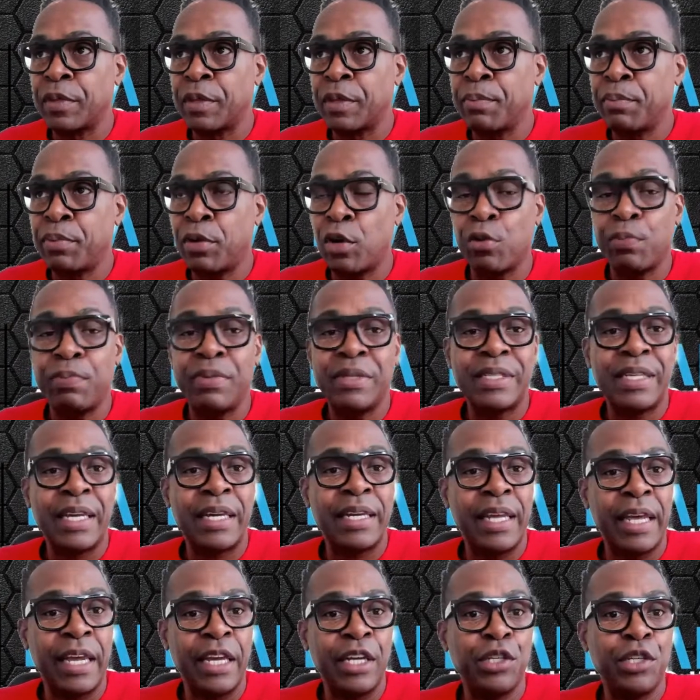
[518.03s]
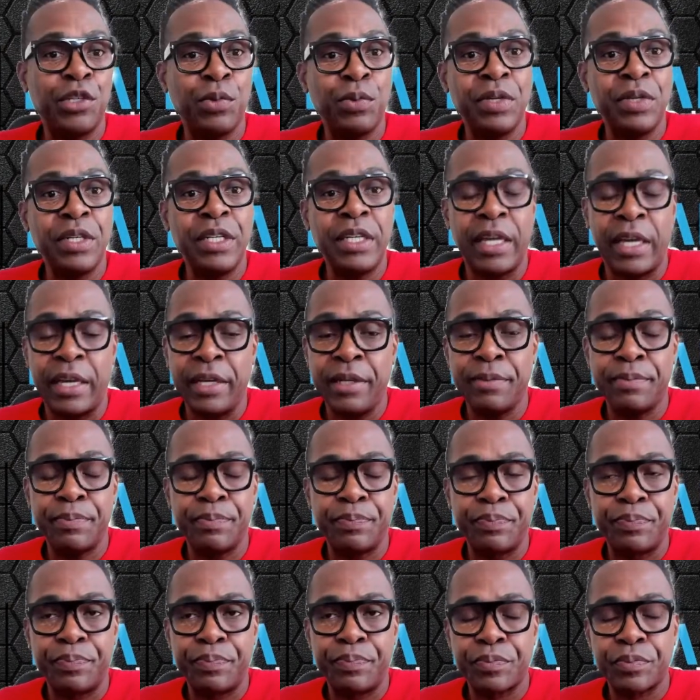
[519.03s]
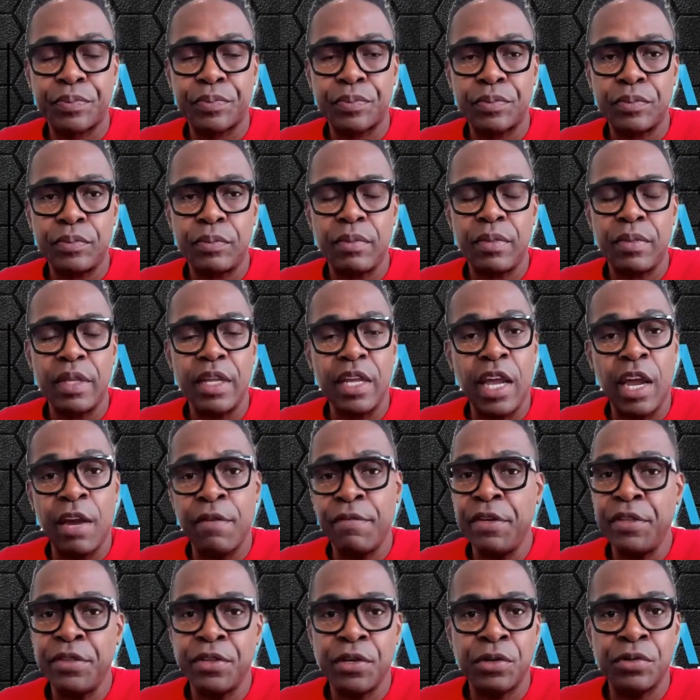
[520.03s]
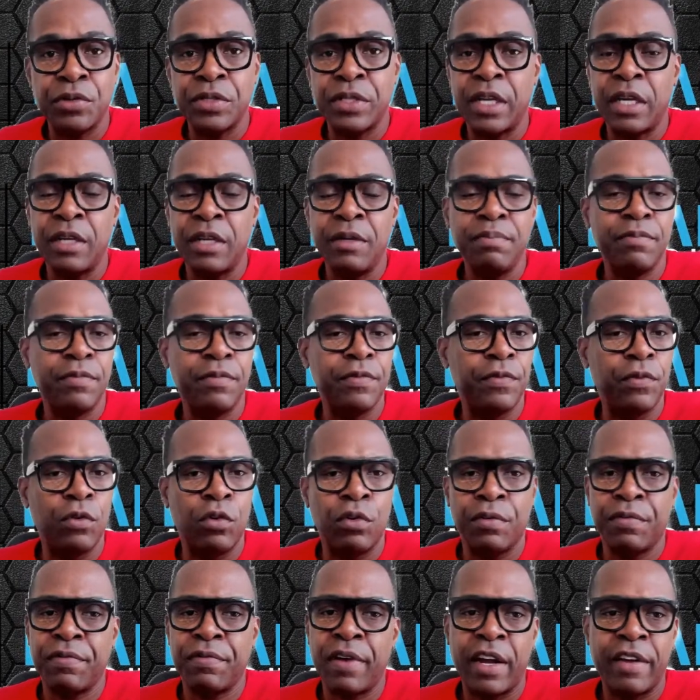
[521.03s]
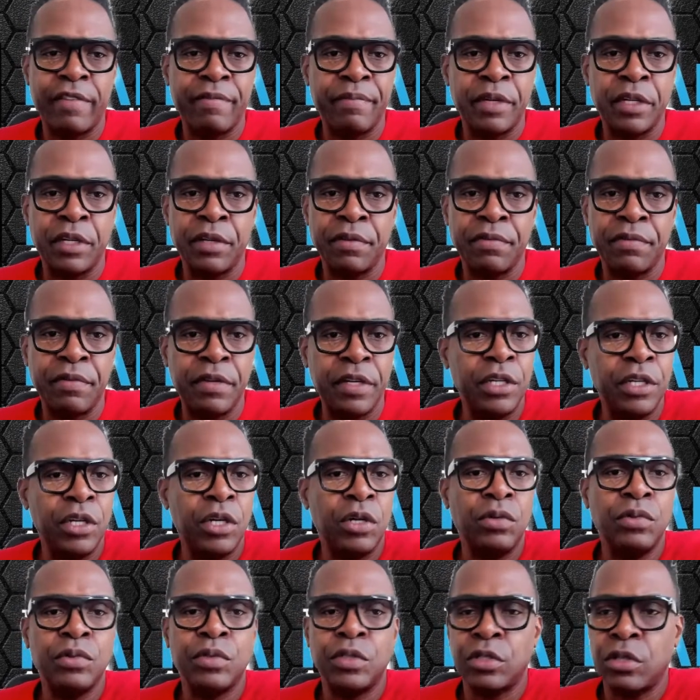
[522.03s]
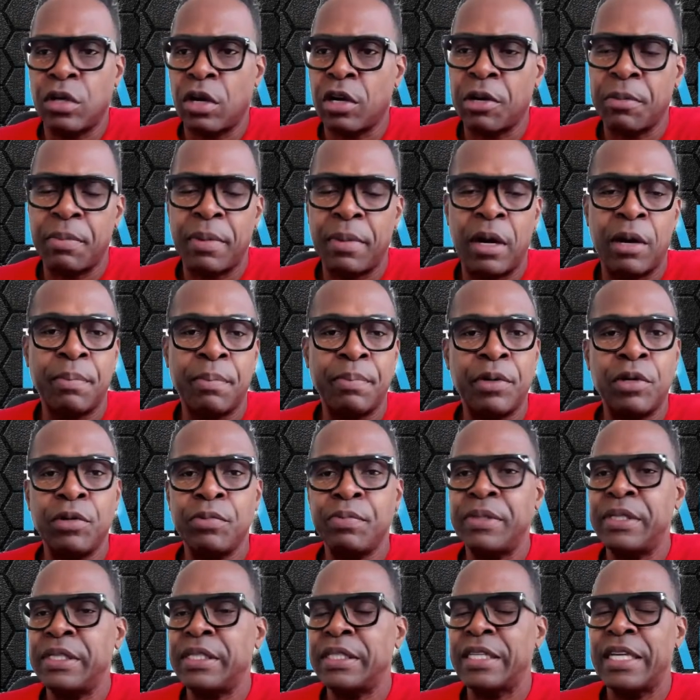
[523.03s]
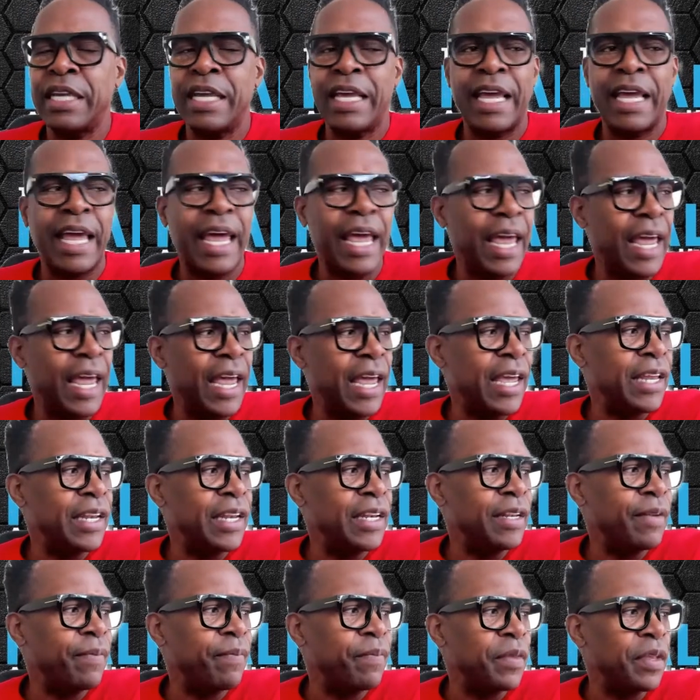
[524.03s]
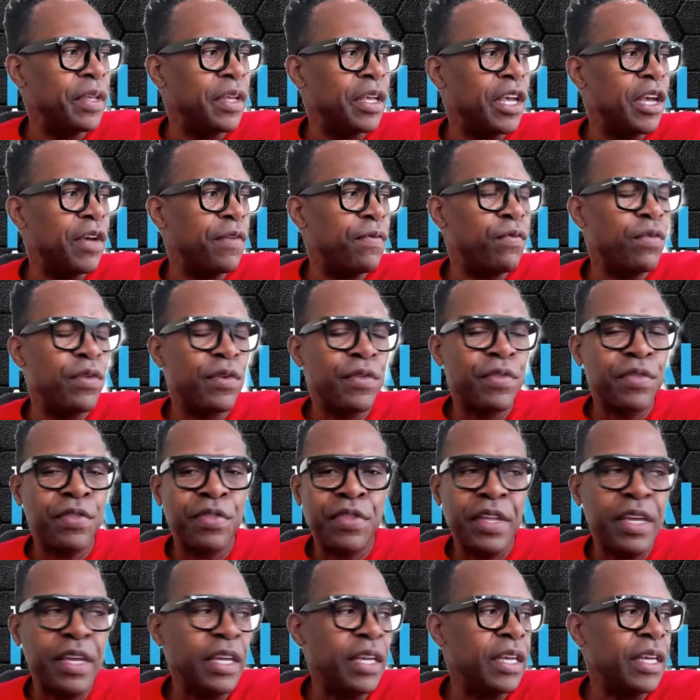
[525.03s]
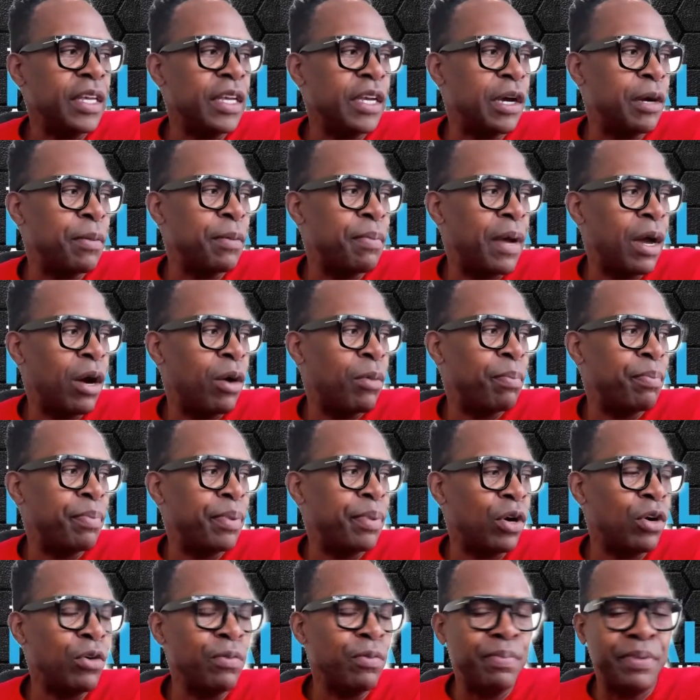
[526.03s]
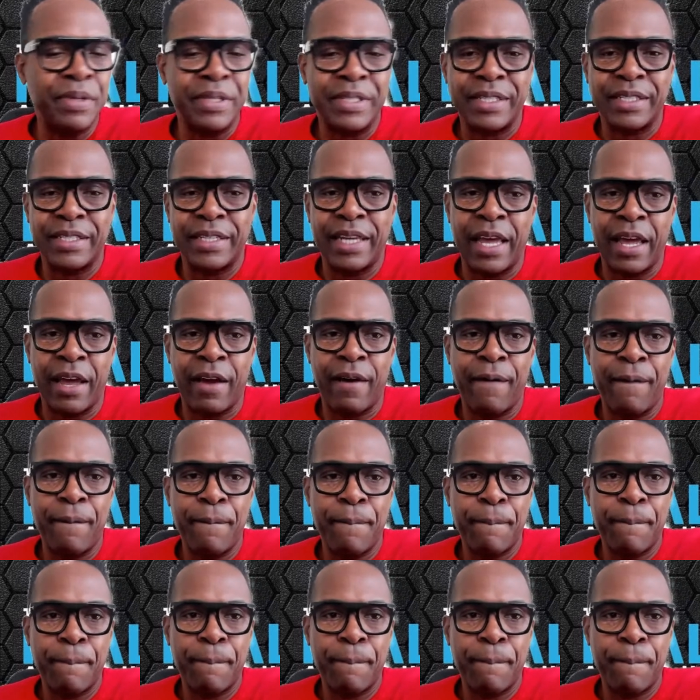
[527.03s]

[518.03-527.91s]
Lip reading: Purpose at 8:28. Every Thursday, 4 or 5 minute video, talk about purpose. And if we're thinking about purpose now,